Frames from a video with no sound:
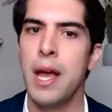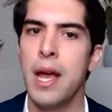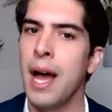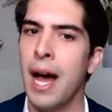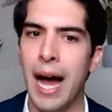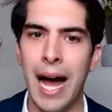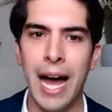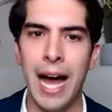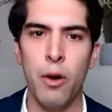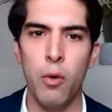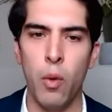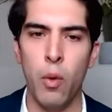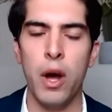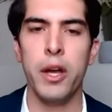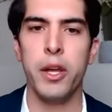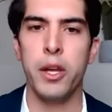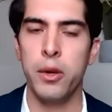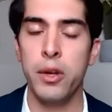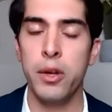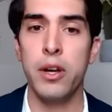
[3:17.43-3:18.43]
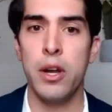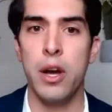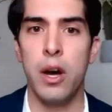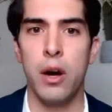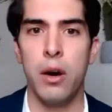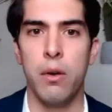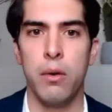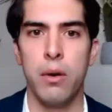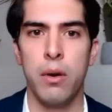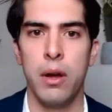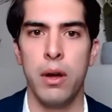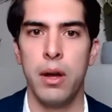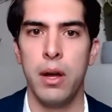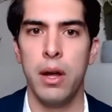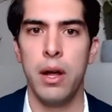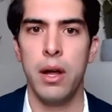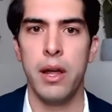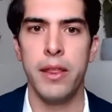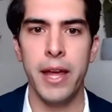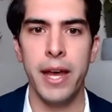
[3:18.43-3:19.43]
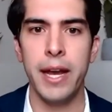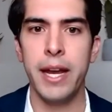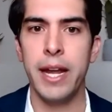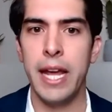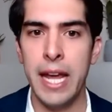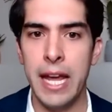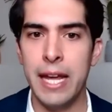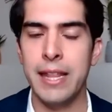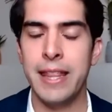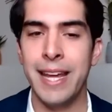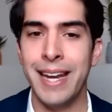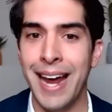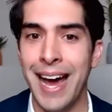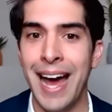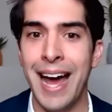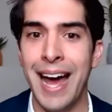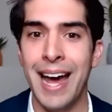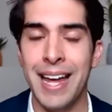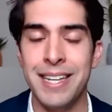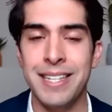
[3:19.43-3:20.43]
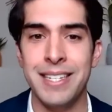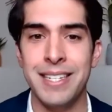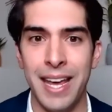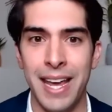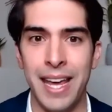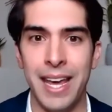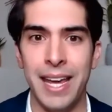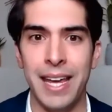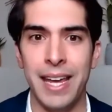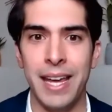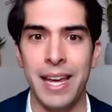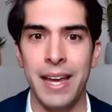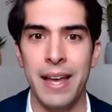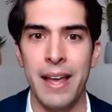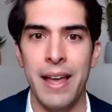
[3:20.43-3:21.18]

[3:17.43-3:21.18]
I want you to know that as a